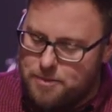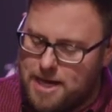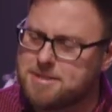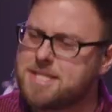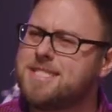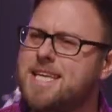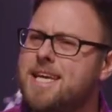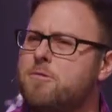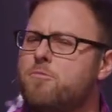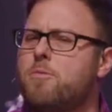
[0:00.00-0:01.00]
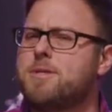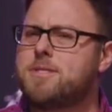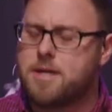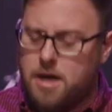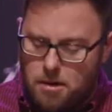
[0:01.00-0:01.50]
without seeing what was
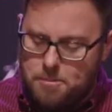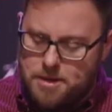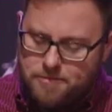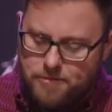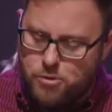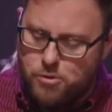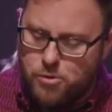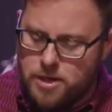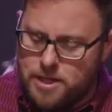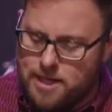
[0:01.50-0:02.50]
to come in full.